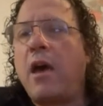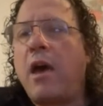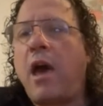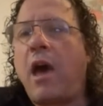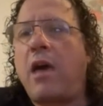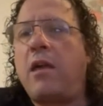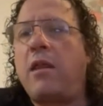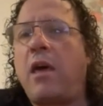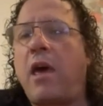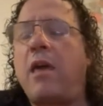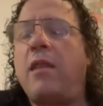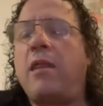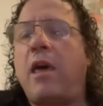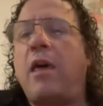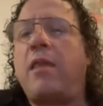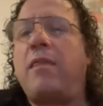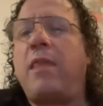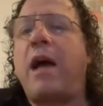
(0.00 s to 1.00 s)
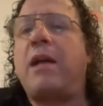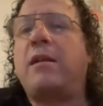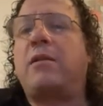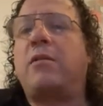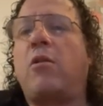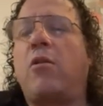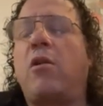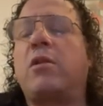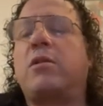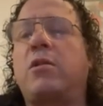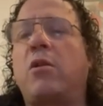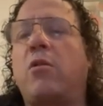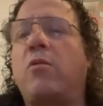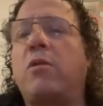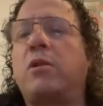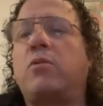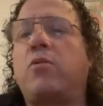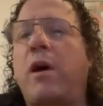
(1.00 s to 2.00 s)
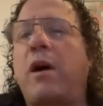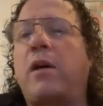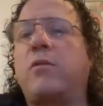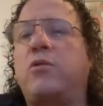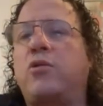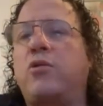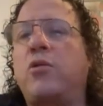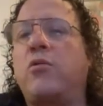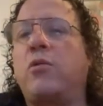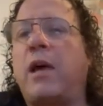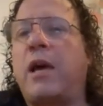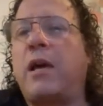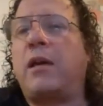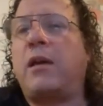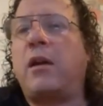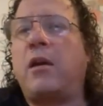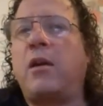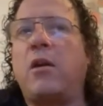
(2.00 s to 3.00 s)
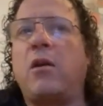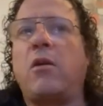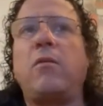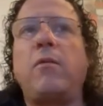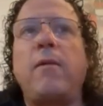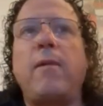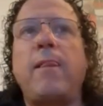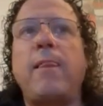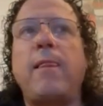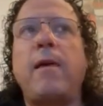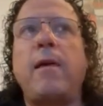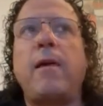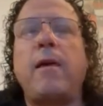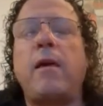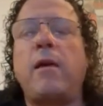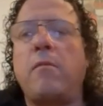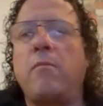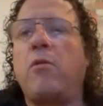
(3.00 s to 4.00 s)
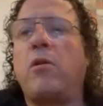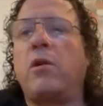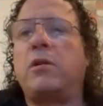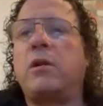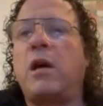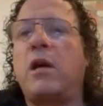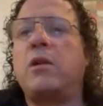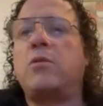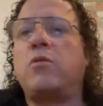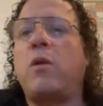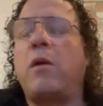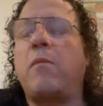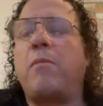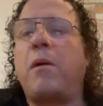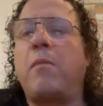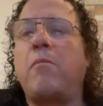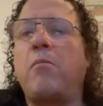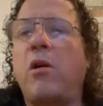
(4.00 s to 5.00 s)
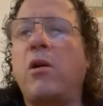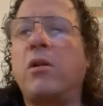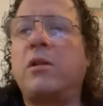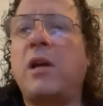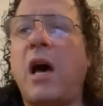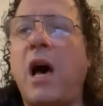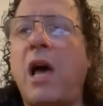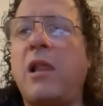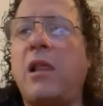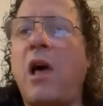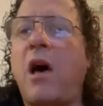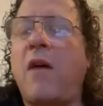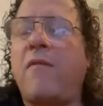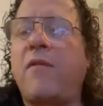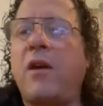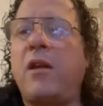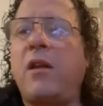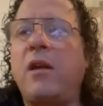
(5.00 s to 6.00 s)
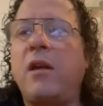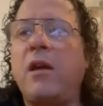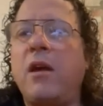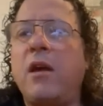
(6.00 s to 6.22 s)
And that's also as well true, like, you know, in Malta as well. But Malta, I love it.